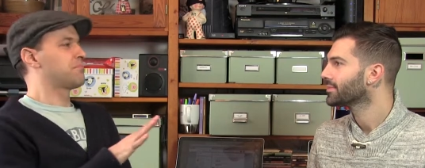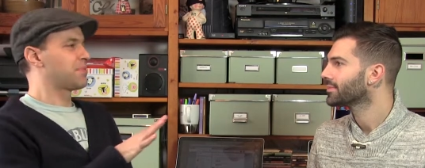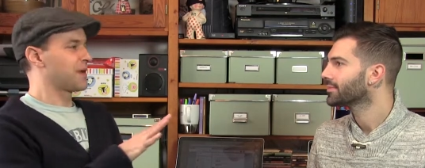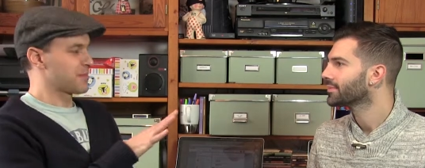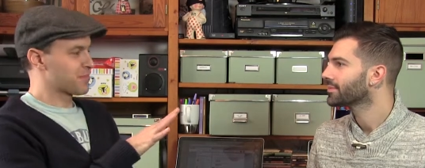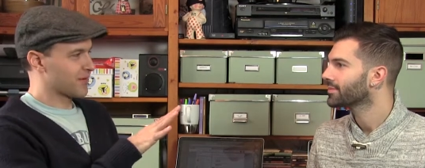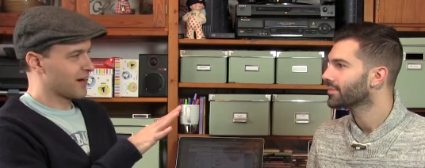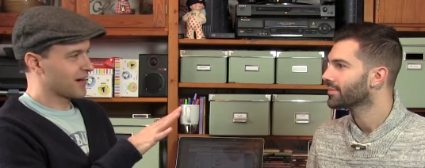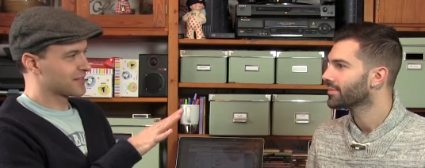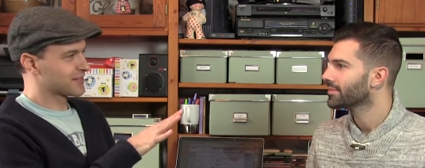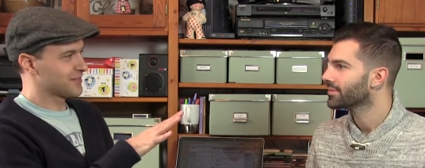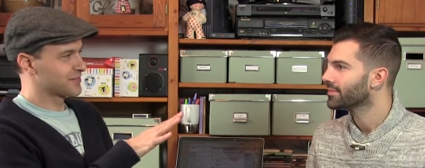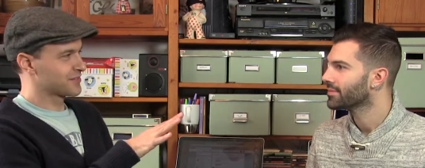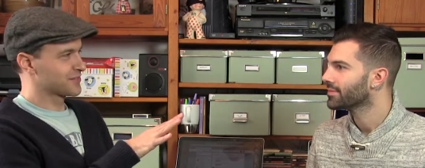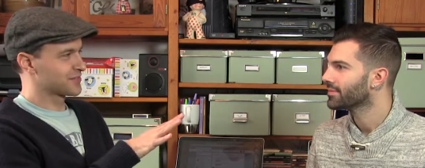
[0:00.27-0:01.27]
Speaker 1: paper, rock,
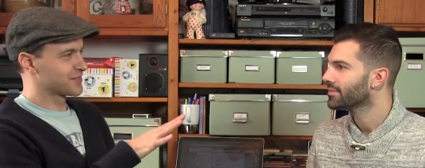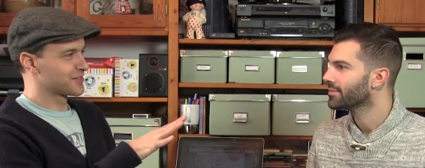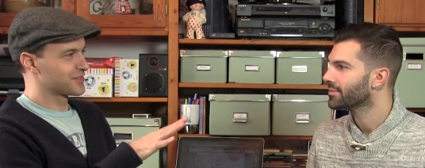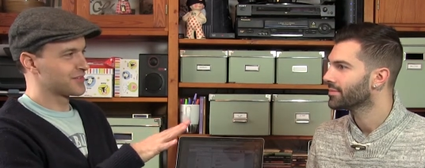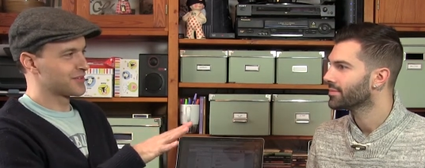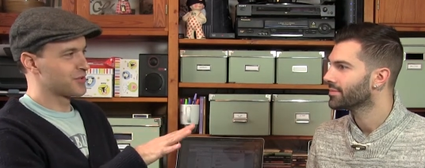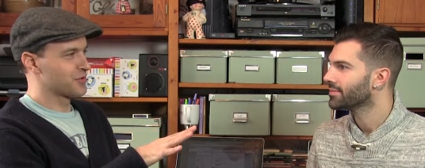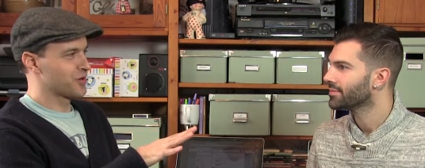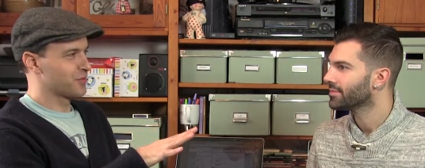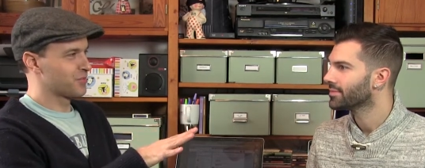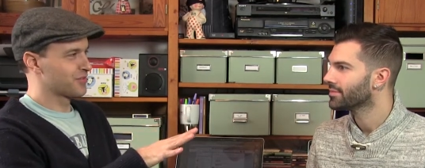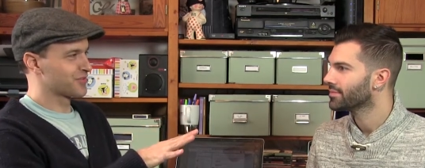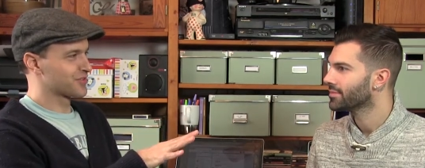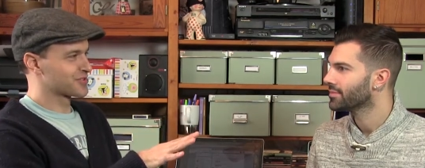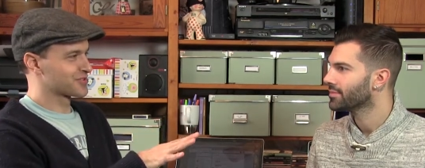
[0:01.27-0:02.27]
scissors to see who
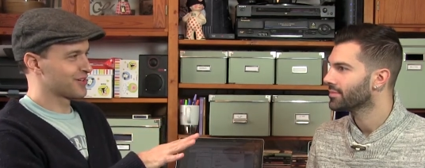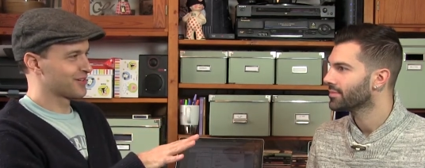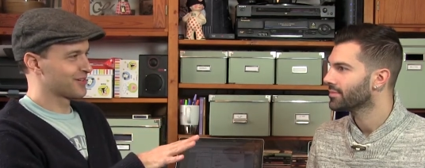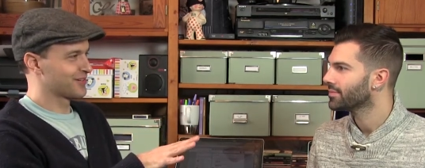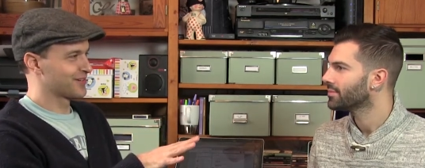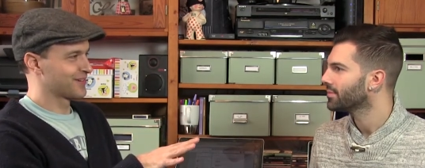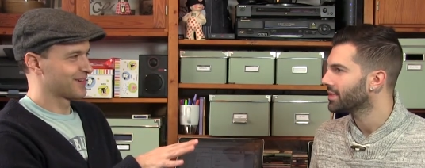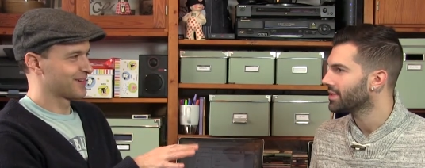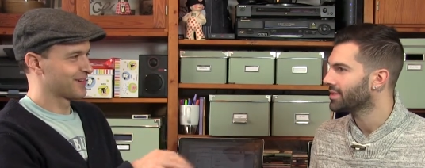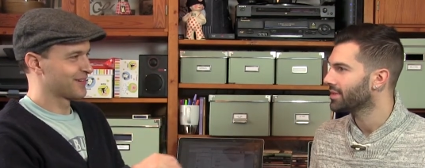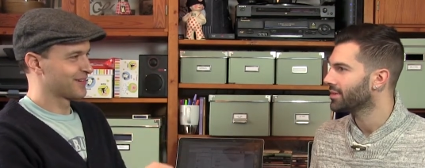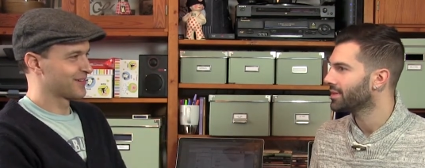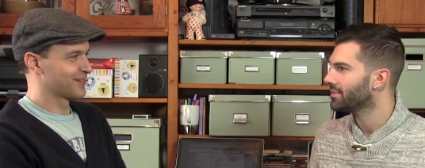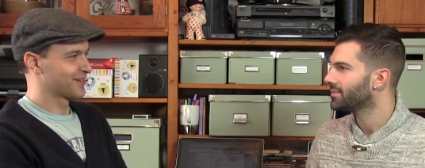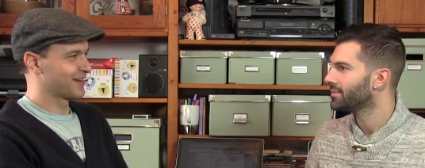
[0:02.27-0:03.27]
opens the show. Let's
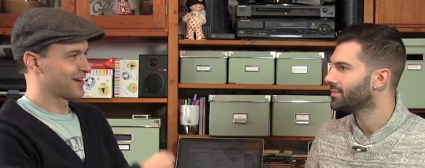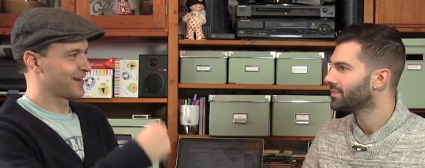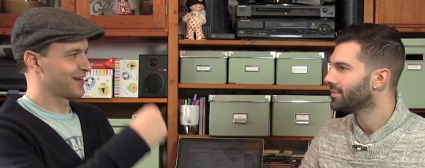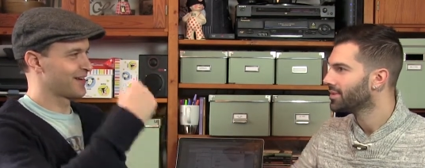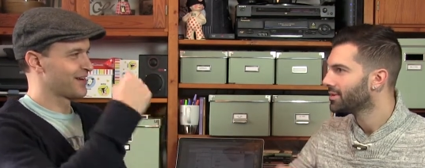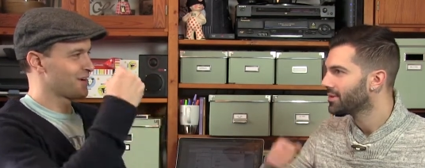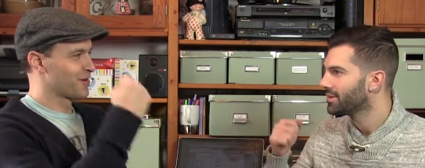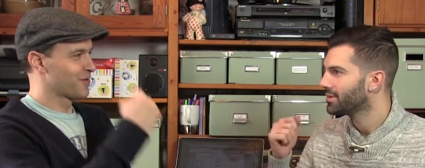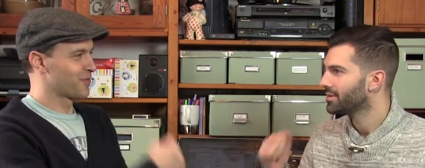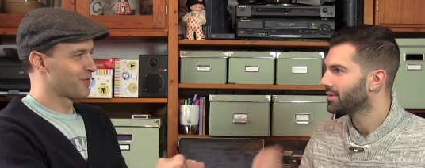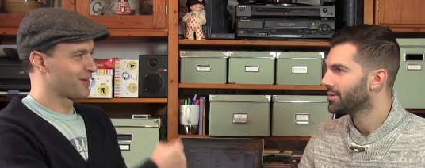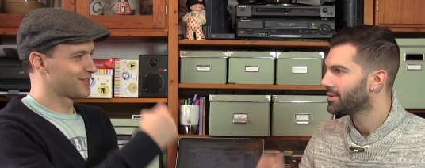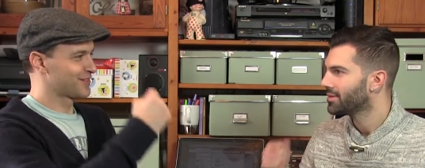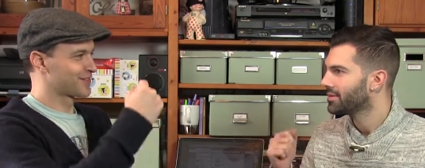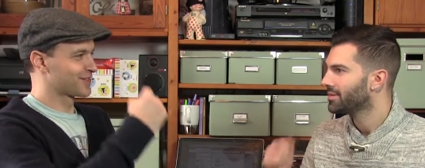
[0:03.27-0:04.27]
do it. Ready?
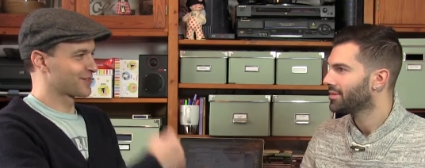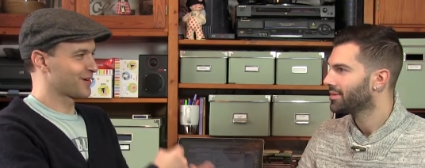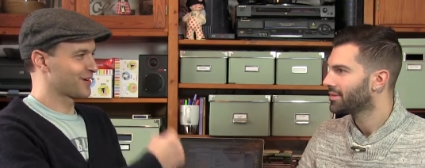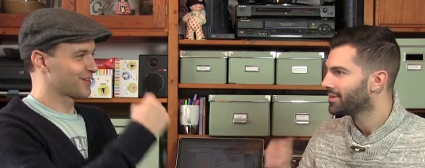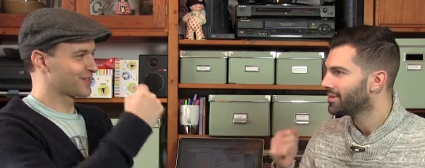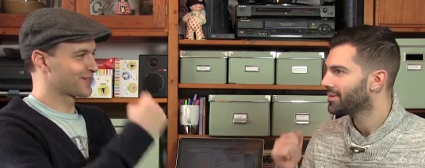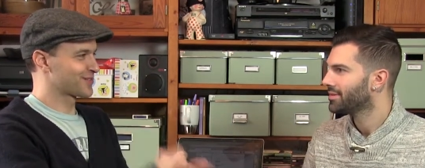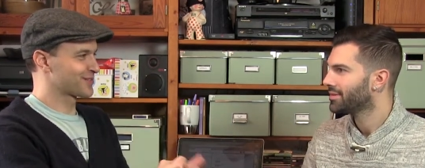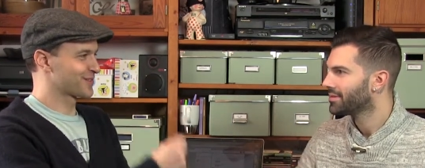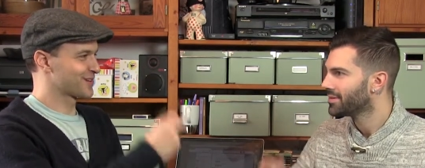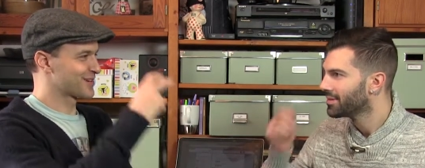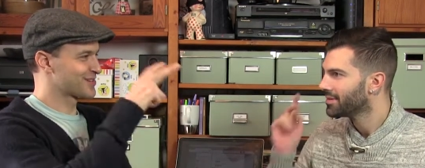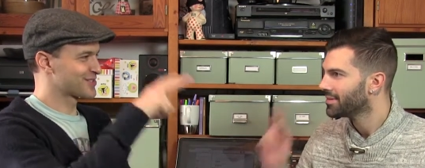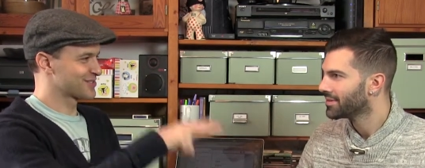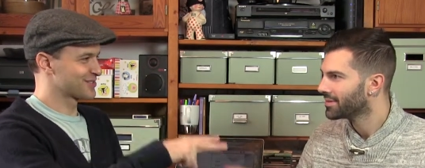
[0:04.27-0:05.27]
Once, twice,
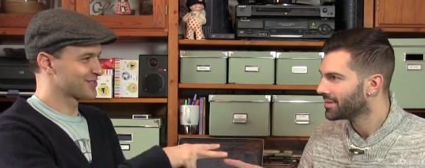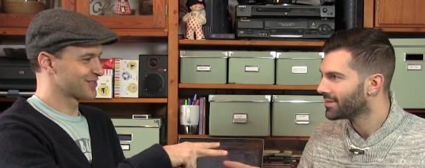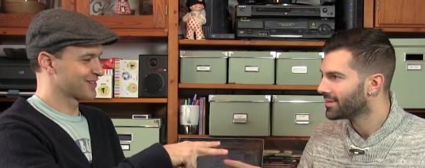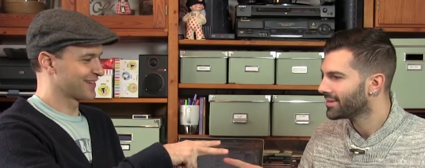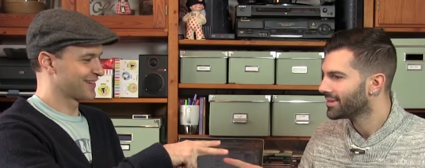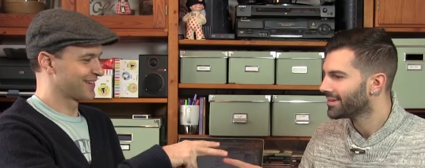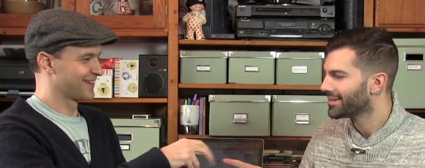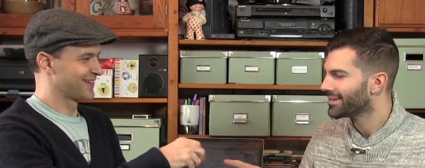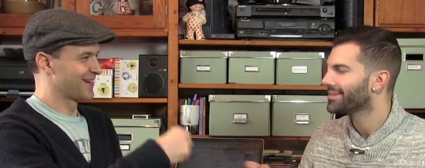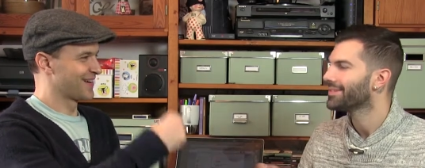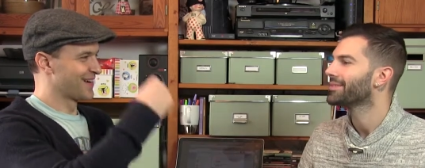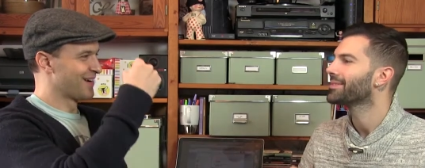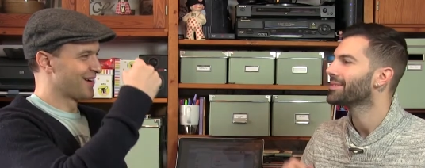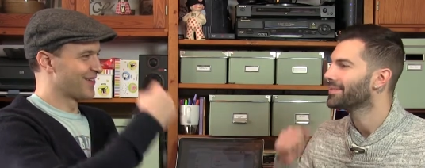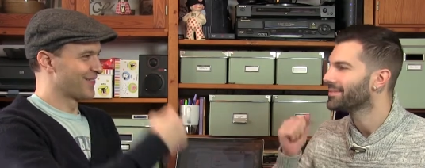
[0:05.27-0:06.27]
three, shoot.
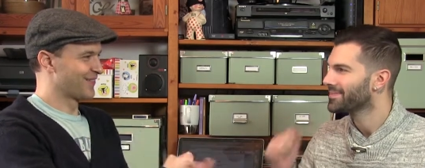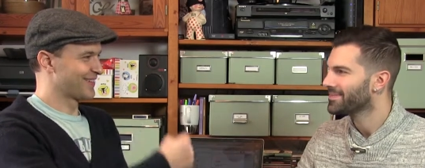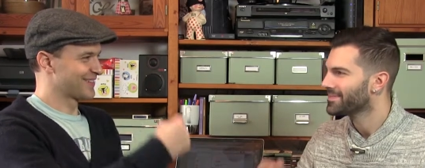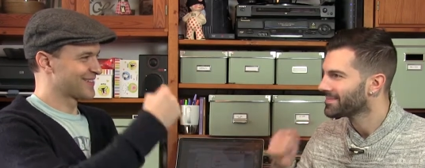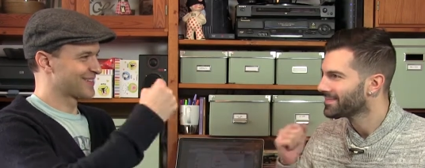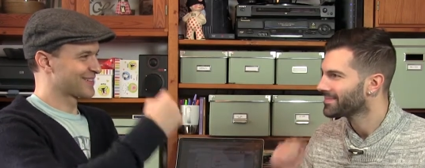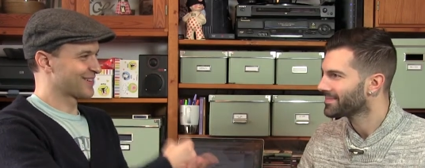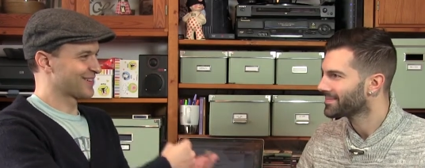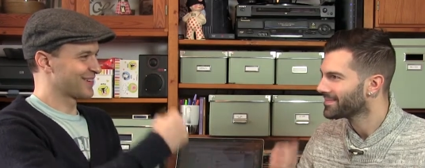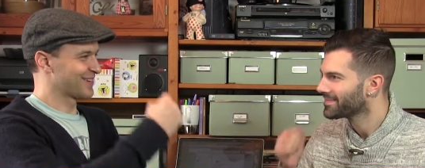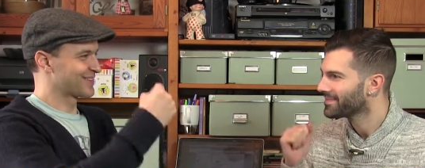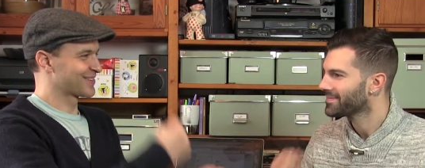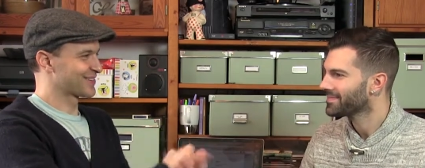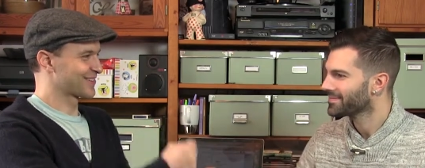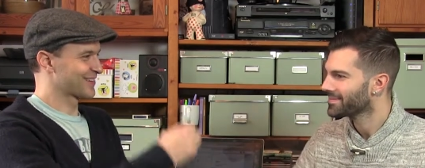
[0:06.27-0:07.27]
Once,
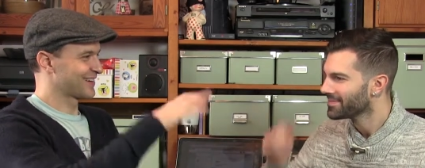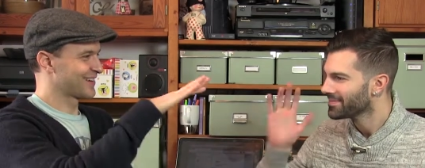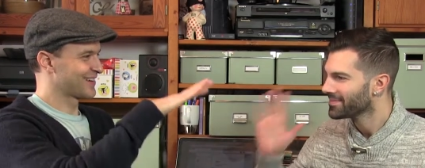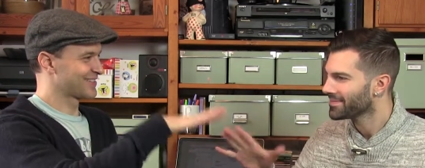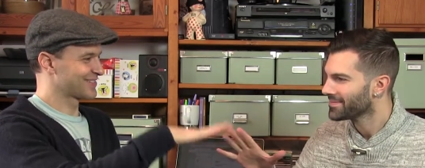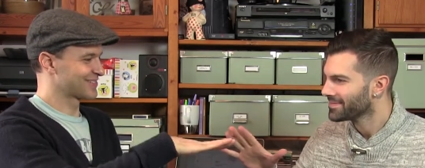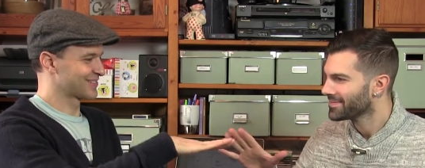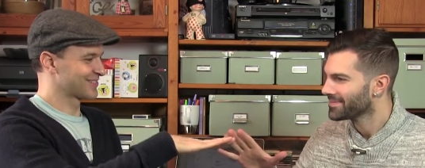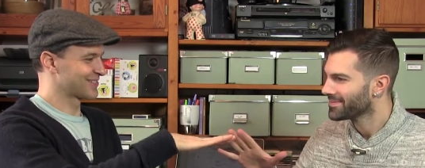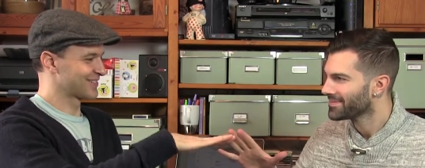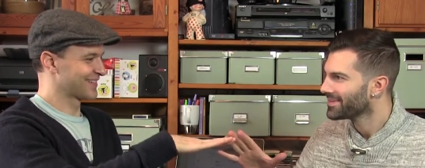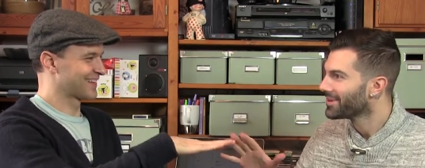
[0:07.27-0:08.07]
twice, three, shoot.